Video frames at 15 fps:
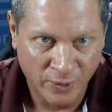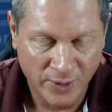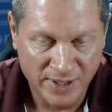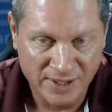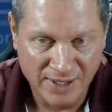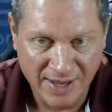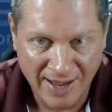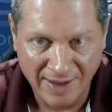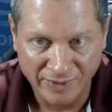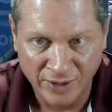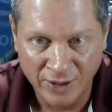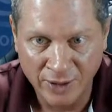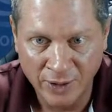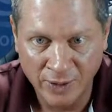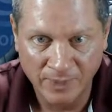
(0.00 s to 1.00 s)
Wednesday
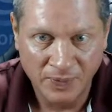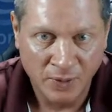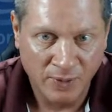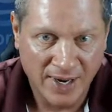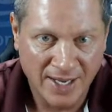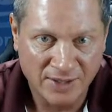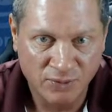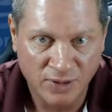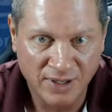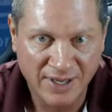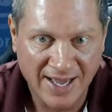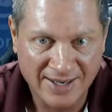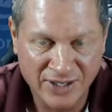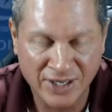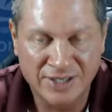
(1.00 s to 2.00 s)
afternoon. Whereas we've
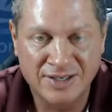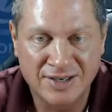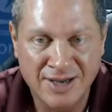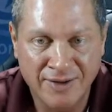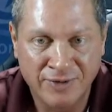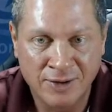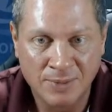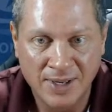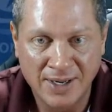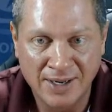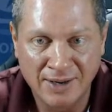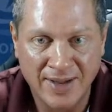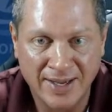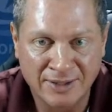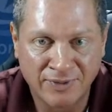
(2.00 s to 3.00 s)
got just enough
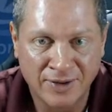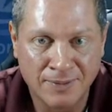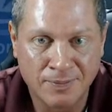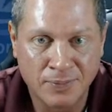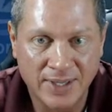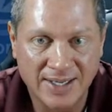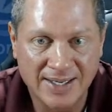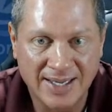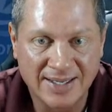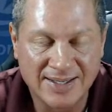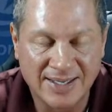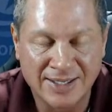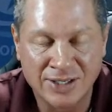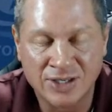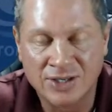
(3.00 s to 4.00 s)
humidity to make us feel pretty
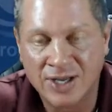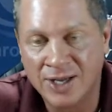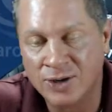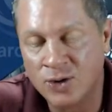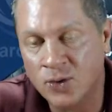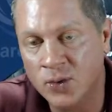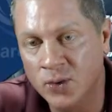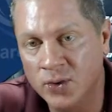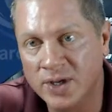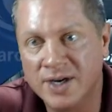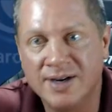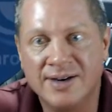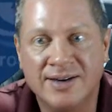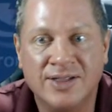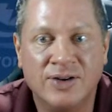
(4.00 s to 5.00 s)
decent and cool
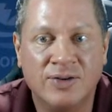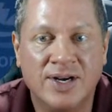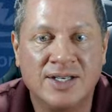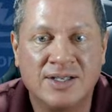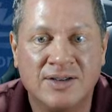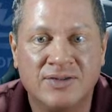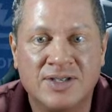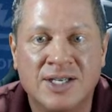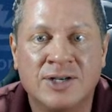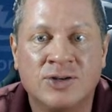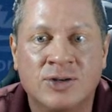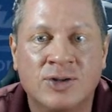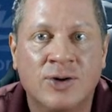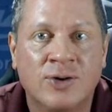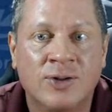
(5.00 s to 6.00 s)
here in the rest of
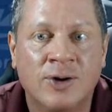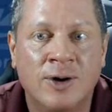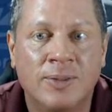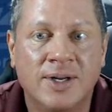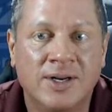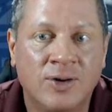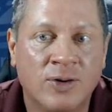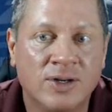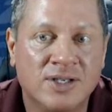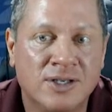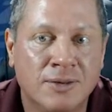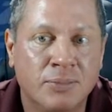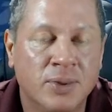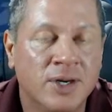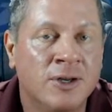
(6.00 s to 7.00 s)
central Oklahoma, and of course,
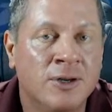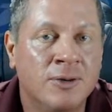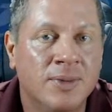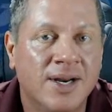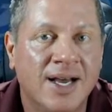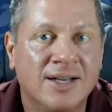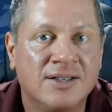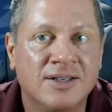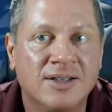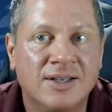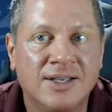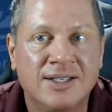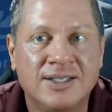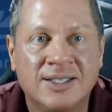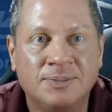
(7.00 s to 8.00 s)
still pretty humid out to the
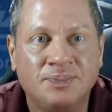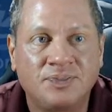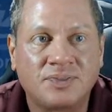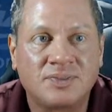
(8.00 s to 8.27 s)
east.